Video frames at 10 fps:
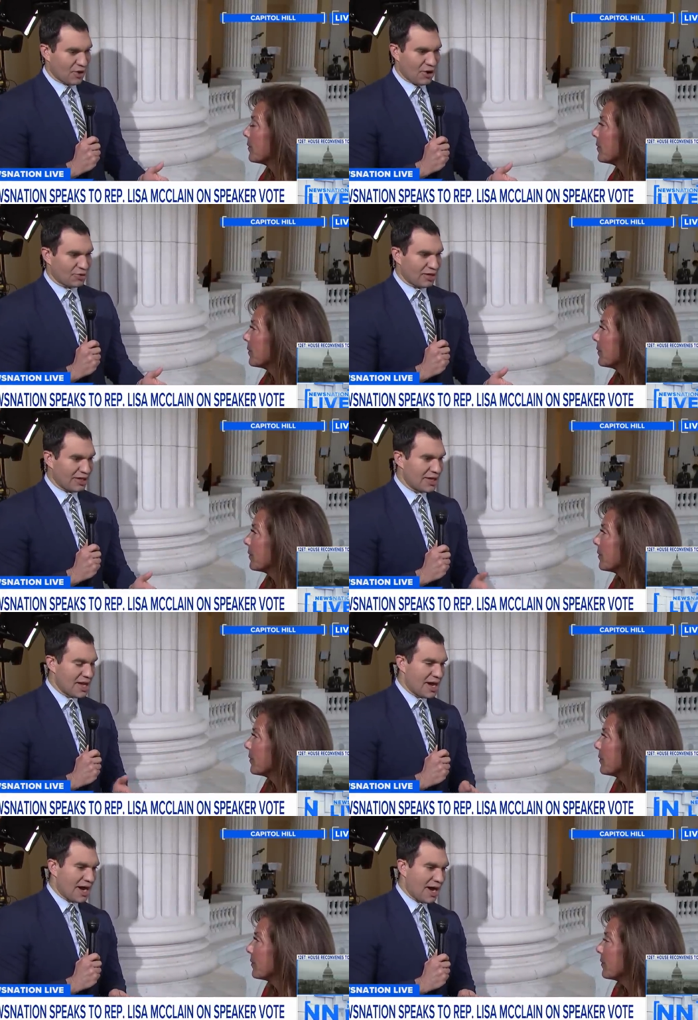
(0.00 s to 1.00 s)
Speaker 1: McCarthy?
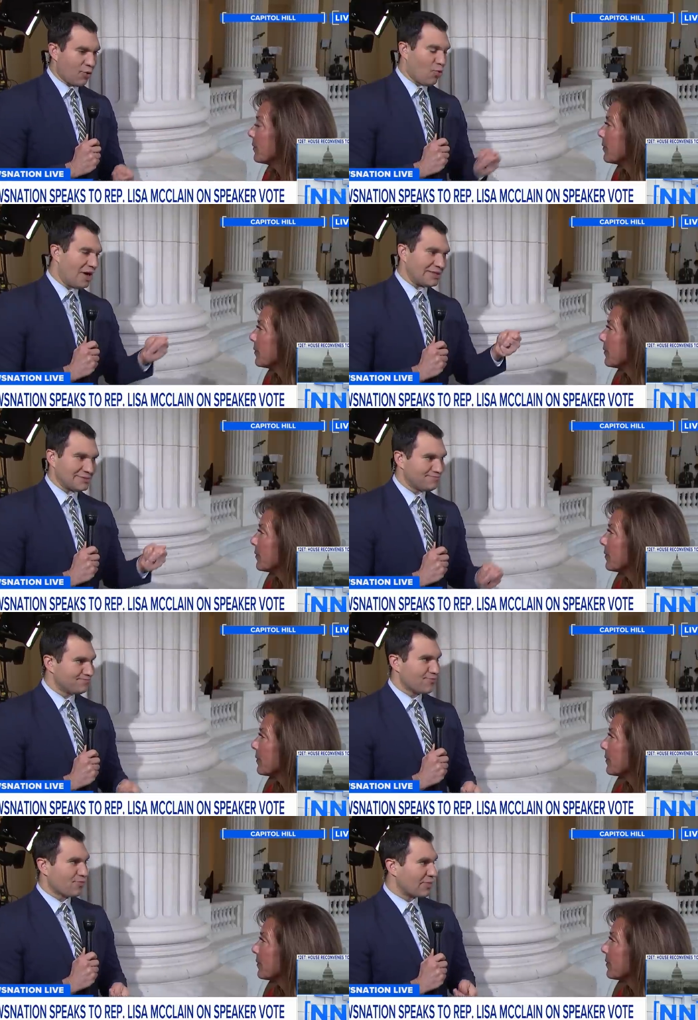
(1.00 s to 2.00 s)
What
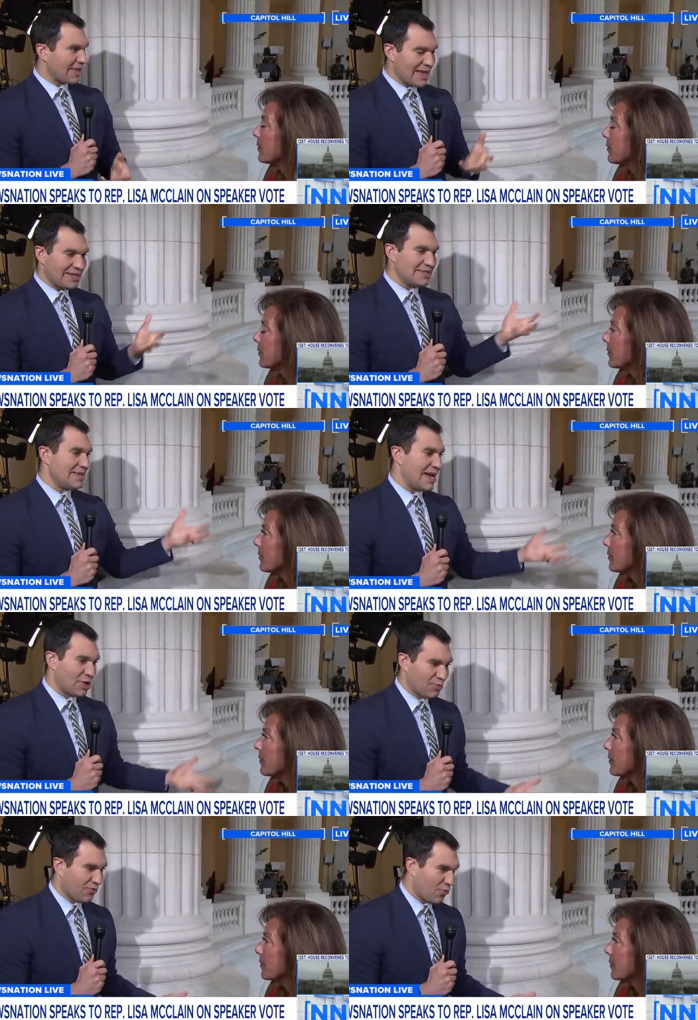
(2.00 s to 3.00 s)
can he
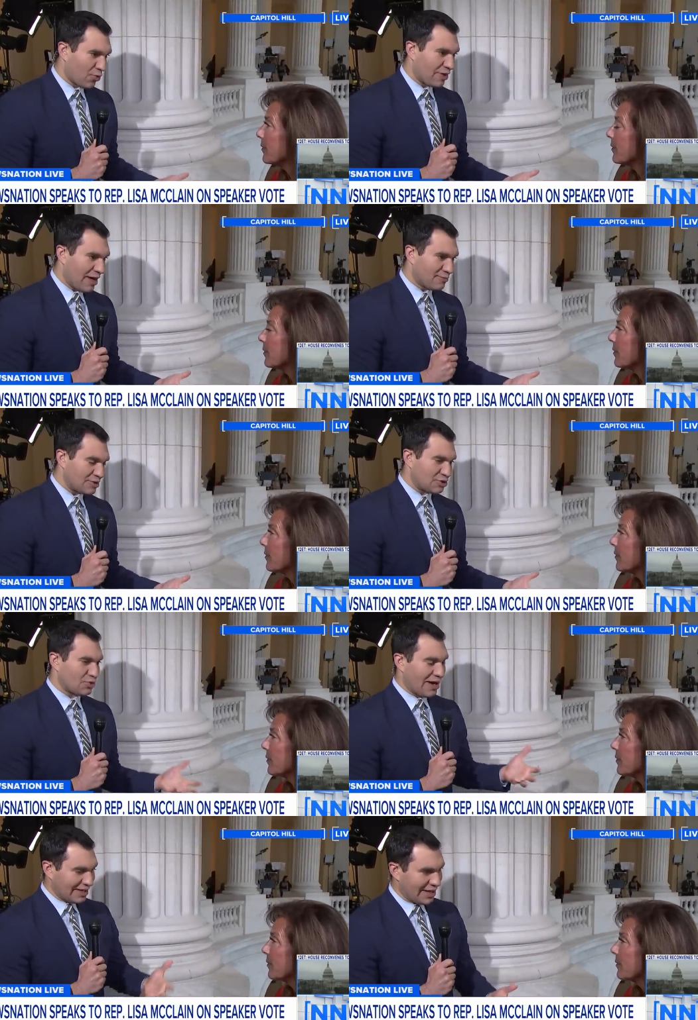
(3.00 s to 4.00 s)
dangle before them to
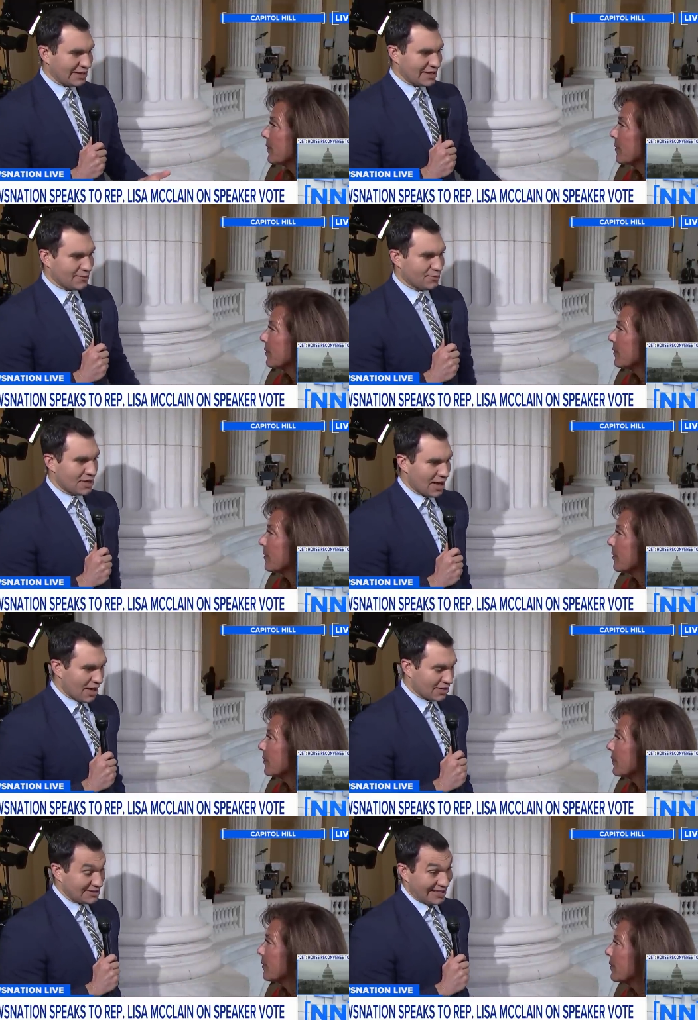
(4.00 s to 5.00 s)
try to get him,
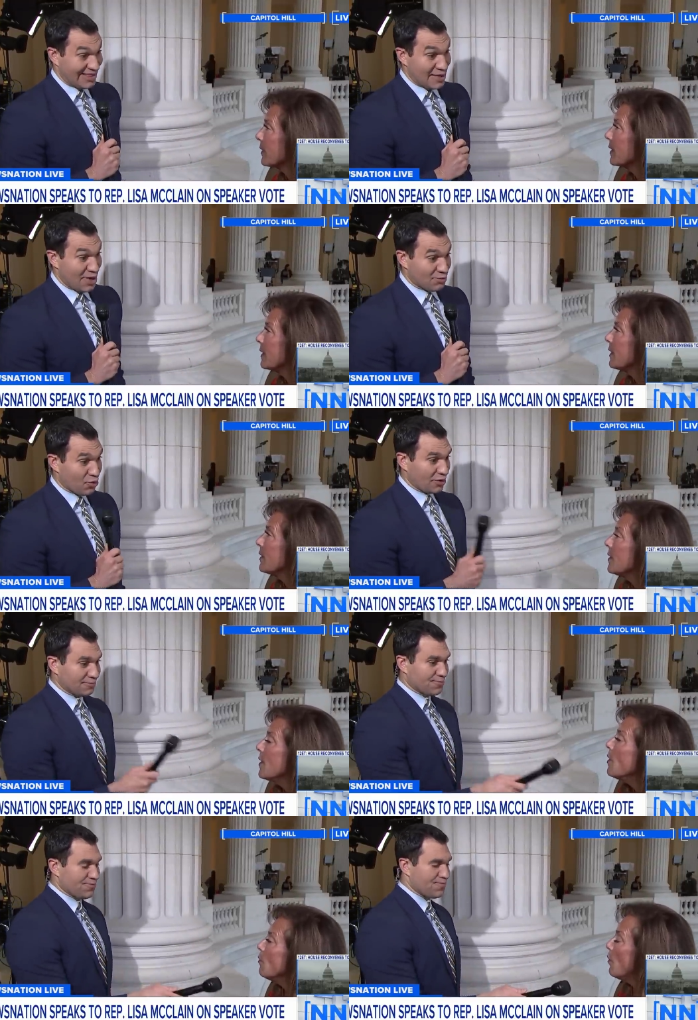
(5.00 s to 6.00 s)
to get them on board?
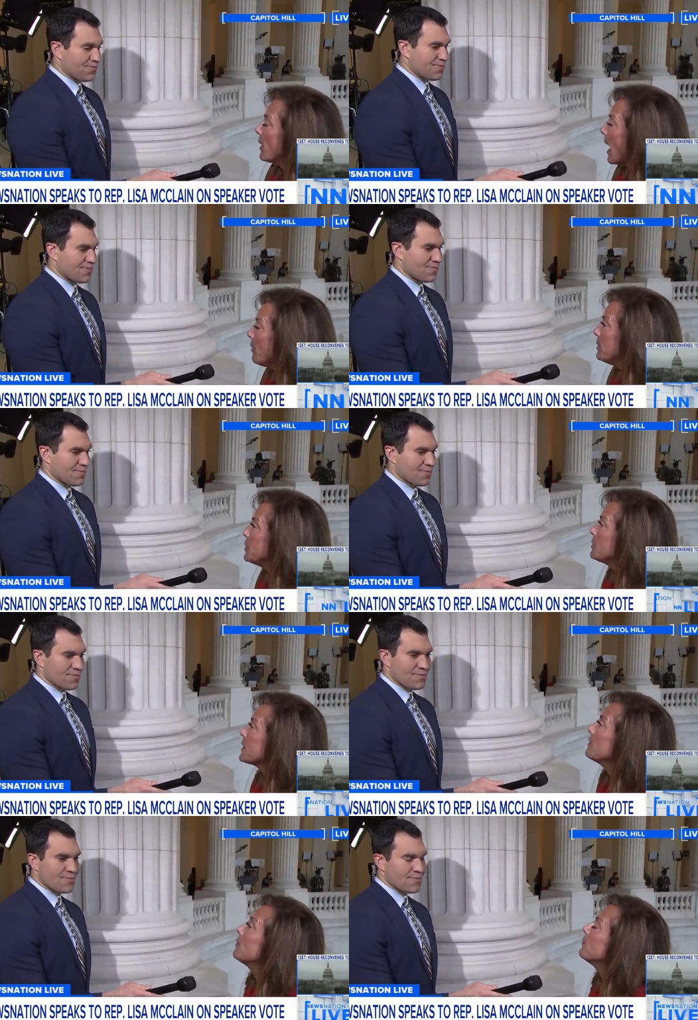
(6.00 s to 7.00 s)
Speaker 2: Well, what I would do is
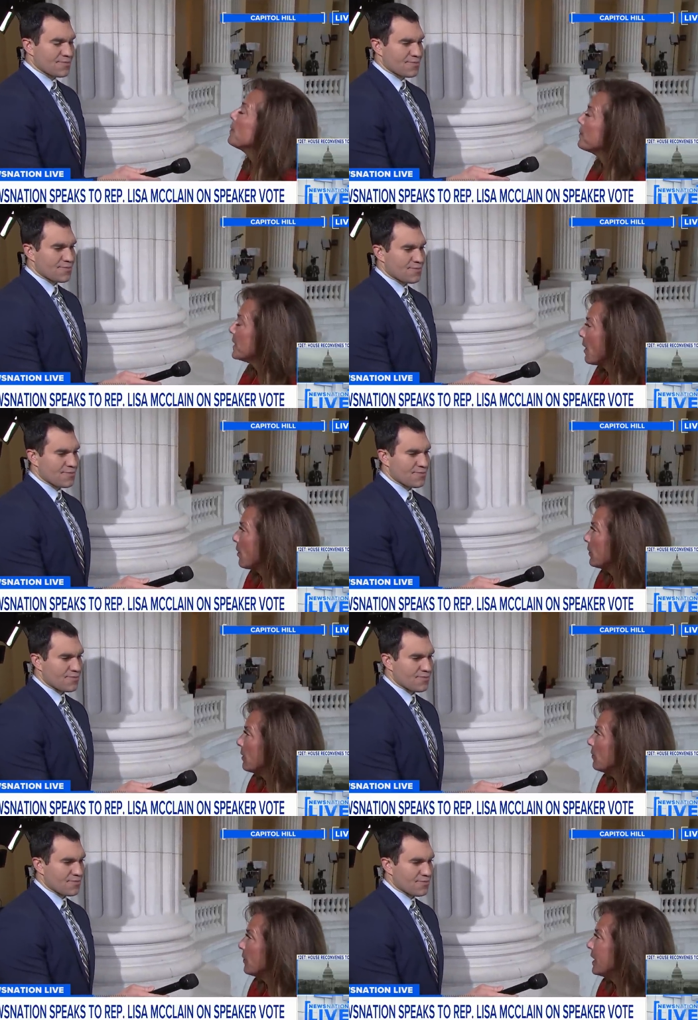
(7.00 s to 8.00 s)
I would flip the
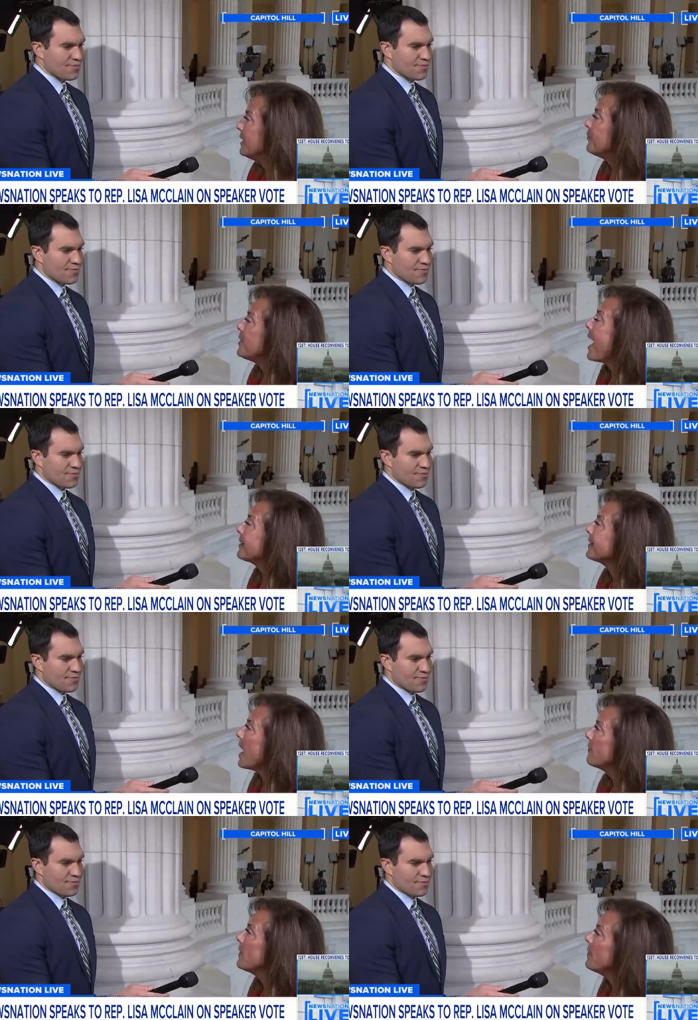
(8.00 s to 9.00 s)
narrative. If not
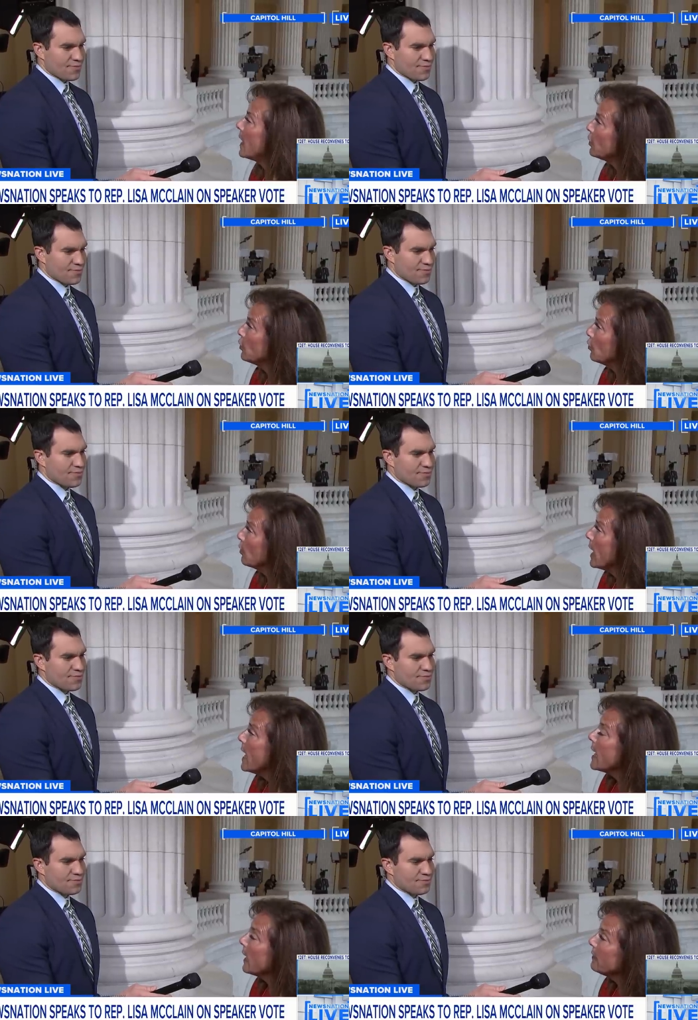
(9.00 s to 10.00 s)
Kevin, then who?
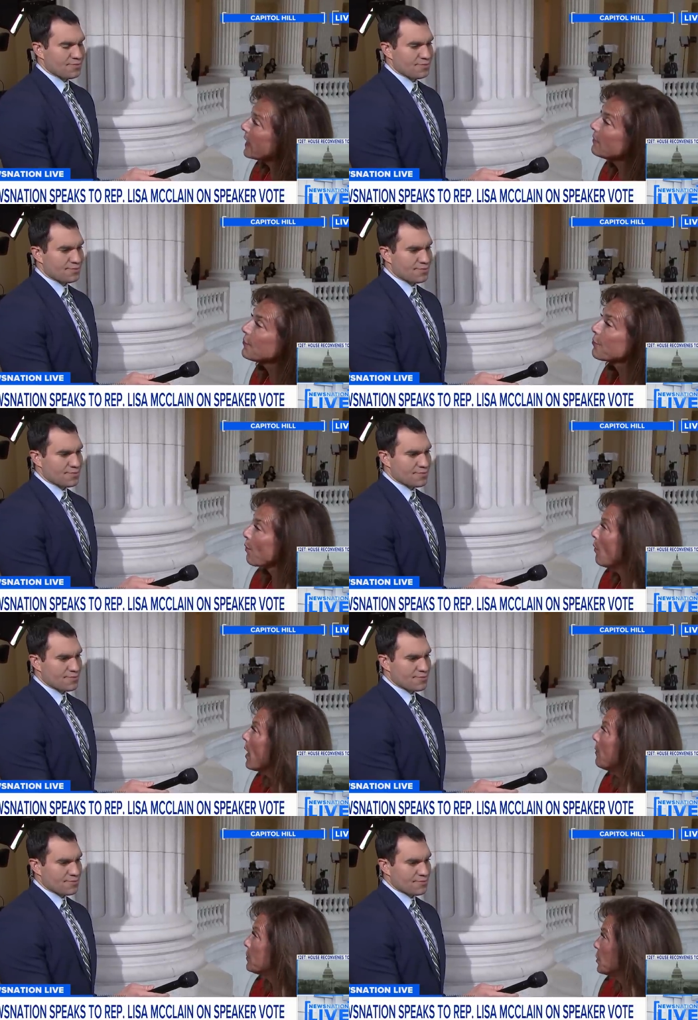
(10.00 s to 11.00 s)
And they've
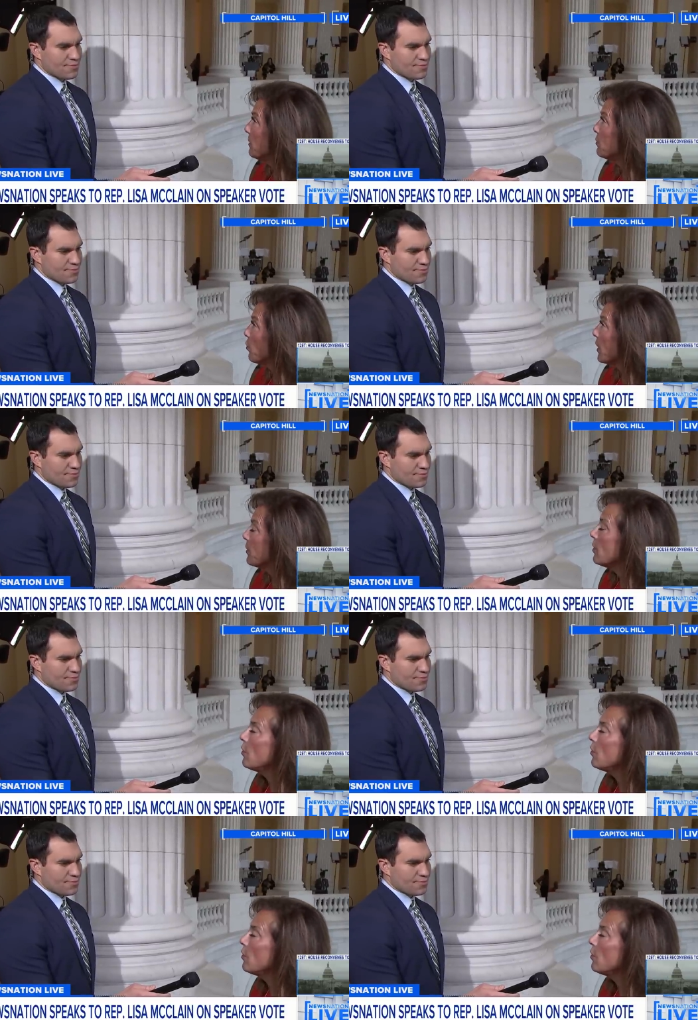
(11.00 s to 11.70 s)
thrown up Jim Jordan,